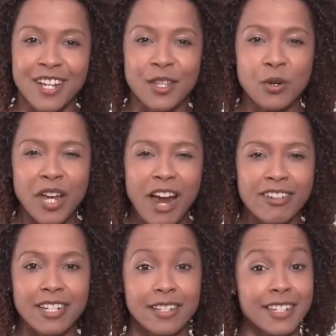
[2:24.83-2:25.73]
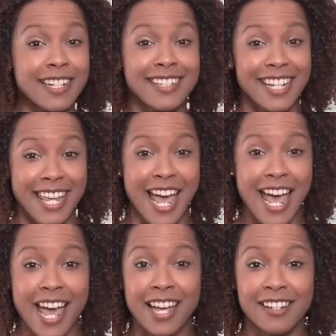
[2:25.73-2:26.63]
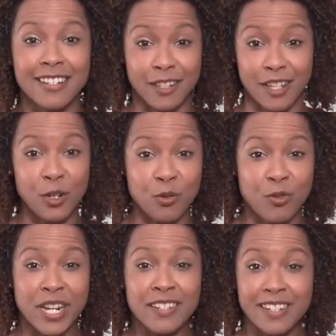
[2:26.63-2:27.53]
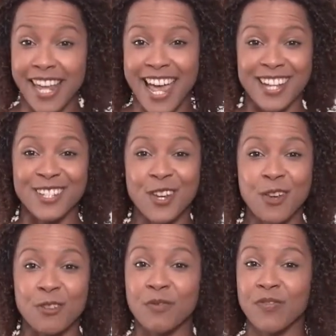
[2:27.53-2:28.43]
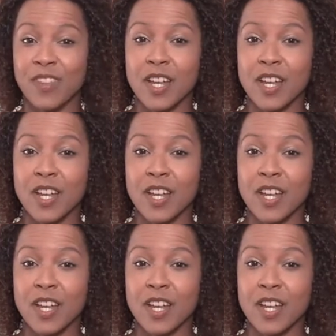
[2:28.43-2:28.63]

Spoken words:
Your character needs to care so that your readers care too